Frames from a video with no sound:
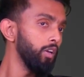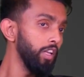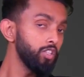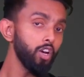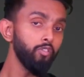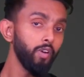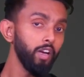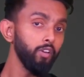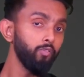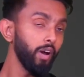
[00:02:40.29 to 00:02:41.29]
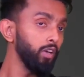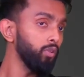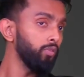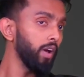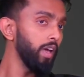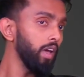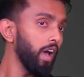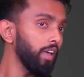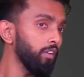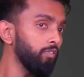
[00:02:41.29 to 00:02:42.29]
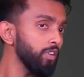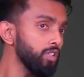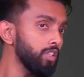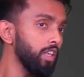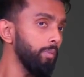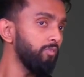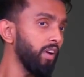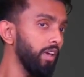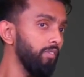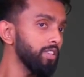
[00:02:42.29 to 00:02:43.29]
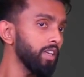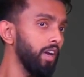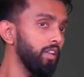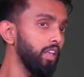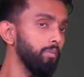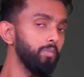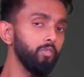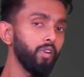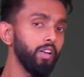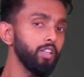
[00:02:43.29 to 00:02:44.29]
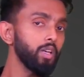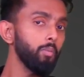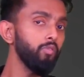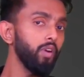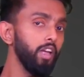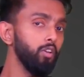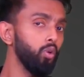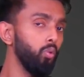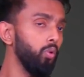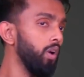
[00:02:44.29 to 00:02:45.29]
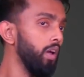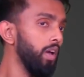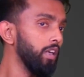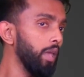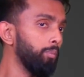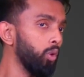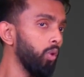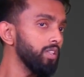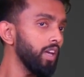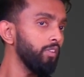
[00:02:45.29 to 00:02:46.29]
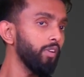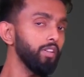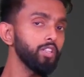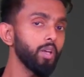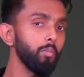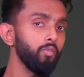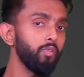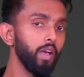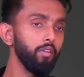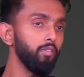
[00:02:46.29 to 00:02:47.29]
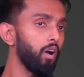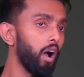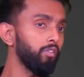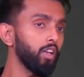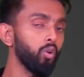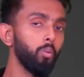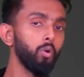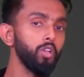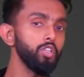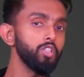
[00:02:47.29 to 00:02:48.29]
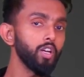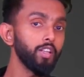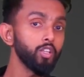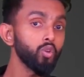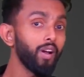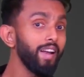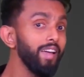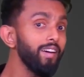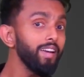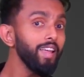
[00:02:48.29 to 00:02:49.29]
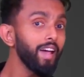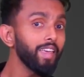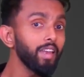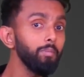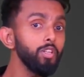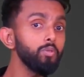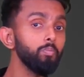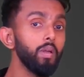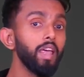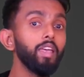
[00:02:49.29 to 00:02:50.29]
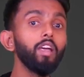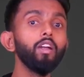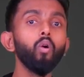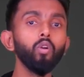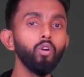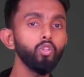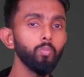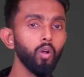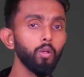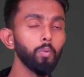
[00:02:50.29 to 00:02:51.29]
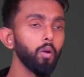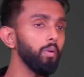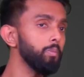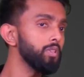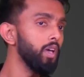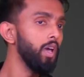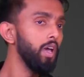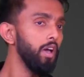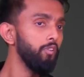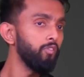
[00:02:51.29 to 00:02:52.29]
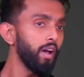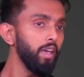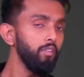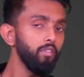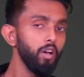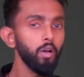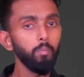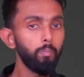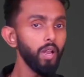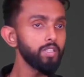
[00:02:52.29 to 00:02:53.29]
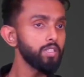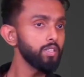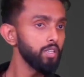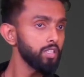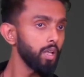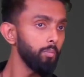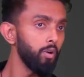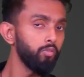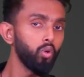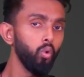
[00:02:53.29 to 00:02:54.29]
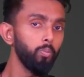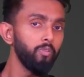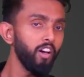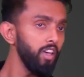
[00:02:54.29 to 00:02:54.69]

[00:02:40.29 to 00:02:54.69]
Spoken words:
Instead of finding 525, I can first keep 5 aside, find the sum of 52. Keep 2 aside, find the sum of 5. After that, no more digits are there. So clearly, I can be breaking it out into smaller problems. 5 plus sum of 2